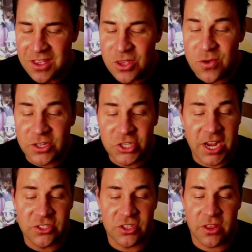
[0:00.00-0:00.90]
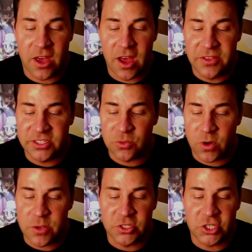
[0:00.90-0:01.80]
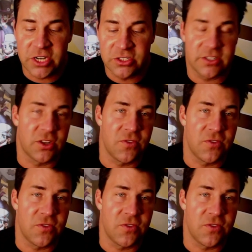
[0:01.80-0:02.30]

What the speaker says: You can change this is where you would change so